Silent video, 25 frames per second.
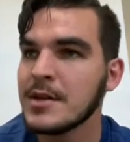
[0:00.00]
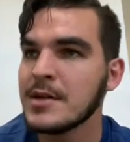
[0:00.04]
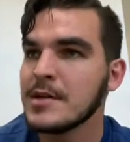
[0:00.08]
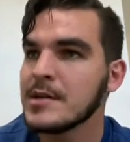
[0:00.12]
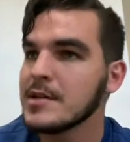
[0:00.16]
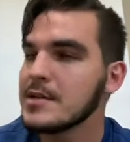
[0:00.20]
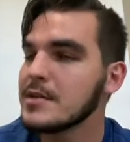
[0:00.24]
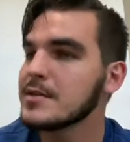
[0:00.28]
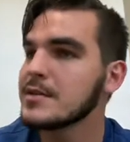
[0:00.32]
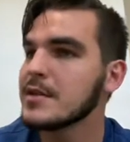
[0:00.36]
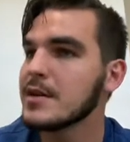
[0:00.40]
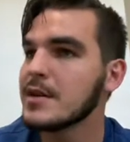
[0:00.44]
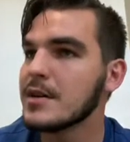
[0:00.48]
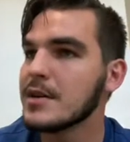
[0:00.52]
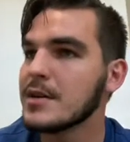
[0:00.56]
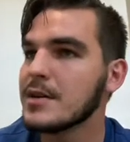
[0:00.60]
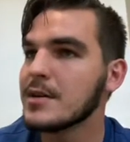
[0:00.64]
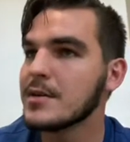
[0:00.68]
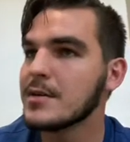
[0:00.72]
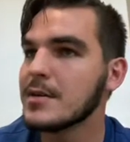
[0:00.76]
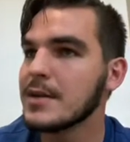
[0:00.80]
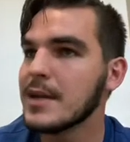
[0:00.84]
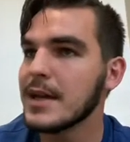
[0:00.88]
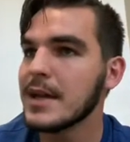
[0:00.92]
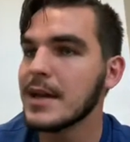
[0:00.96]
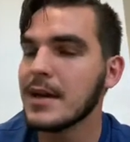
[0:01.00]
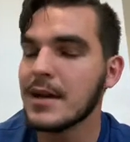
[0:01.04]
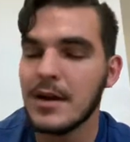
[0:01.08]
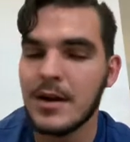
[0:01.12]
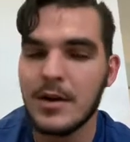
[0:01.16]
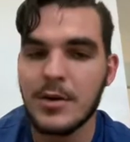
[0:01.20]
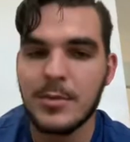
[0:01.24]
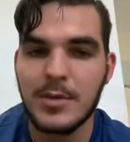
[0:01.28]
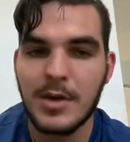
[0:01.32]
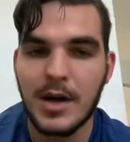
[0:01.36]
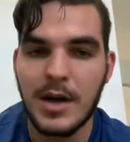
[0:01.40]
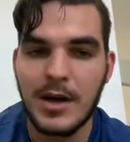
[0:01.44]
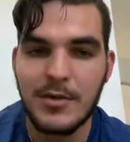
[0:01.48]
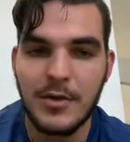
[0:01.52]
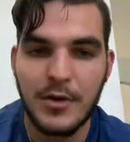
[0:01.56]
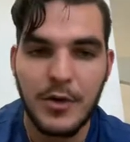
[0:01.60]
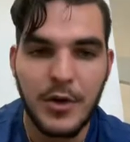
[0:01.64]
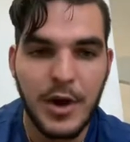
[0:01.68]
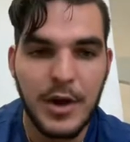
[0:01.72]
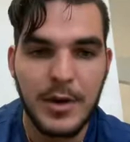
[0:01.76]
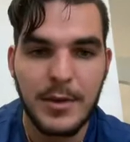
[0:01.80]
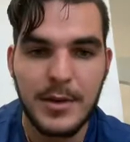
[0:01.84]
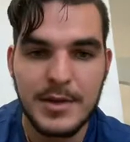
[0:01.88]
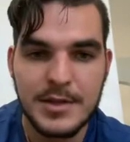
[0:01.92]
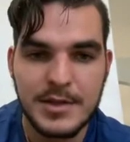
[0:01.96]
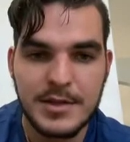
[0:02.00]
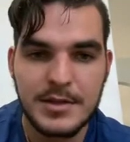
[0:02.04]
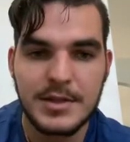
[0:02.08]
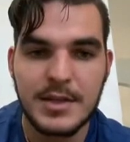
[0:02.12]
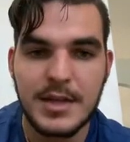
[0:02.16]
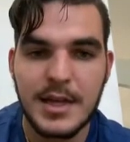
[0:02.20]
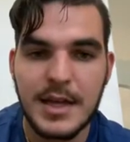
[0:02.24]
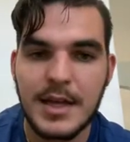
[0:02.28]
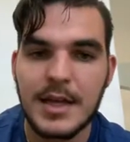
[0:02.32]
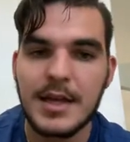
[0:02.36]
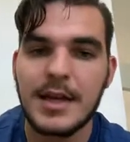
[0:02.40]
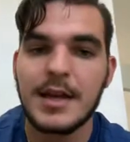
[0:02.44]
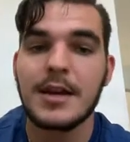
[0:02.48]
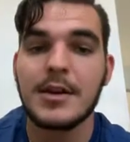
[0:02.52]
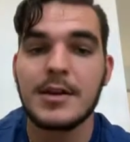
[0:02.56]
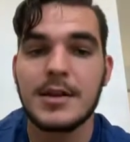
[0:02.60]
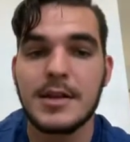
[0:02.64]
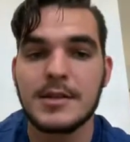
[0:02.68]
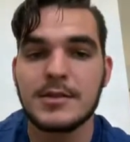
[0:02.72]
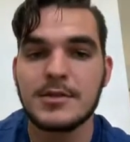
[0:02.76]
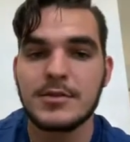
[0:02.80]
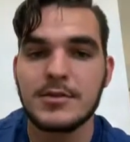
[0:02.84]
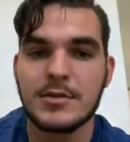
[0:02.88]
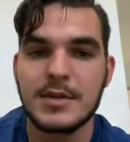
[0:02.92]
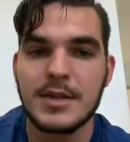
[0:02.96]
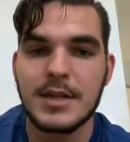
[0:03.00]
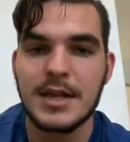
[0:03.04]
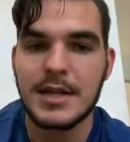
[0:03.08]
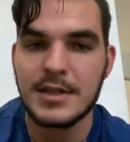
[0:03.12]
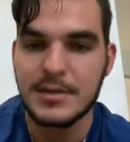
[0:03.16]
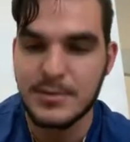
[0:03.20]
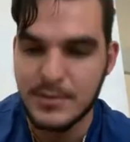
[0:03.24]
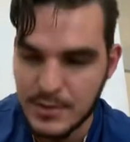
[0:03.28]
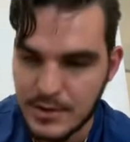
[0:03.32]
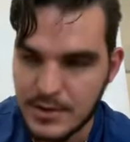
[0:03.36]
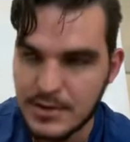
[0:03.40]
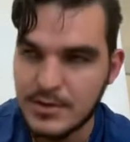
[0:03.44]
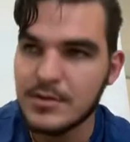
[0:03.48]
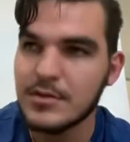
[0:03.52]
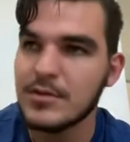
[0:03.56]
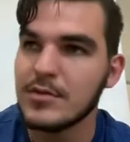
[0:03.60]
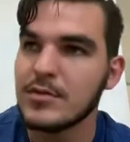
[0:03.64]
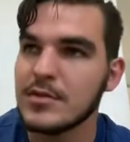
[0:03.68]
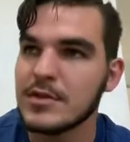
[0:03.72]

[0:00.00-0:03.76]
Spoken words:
So yeah, I hope y'all have a great rest of your day, and I'll catch you in the next one. Deuces.